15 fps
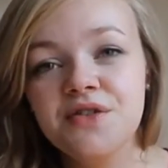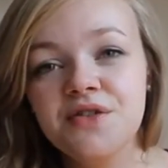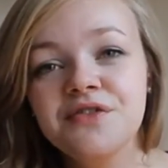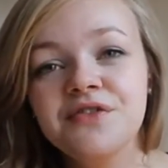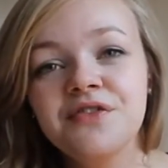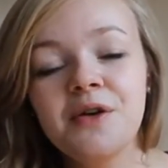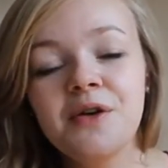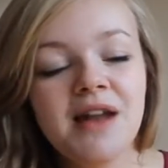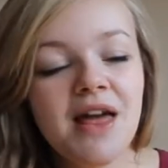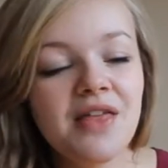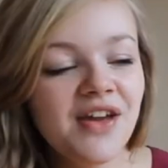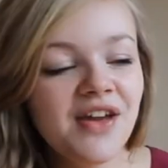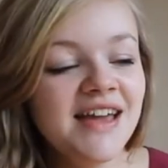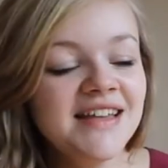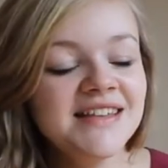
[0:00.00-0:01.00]
faux leather
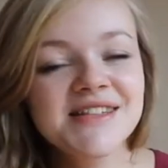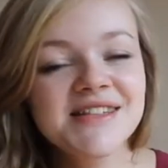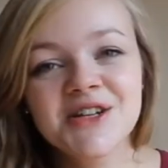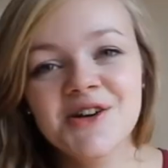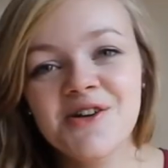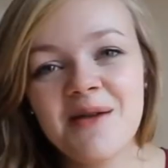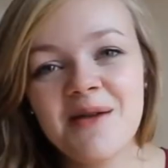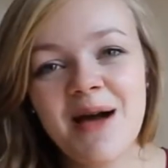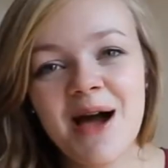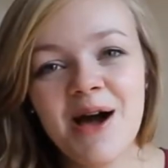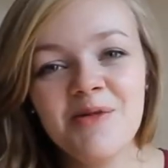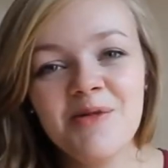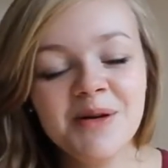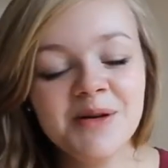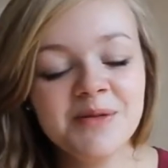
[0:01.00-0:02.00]
Instagram
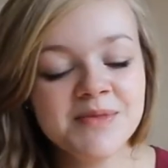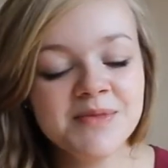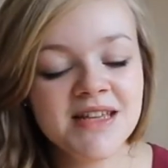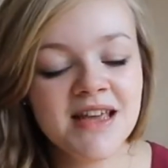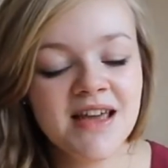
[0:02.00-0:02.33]
albums.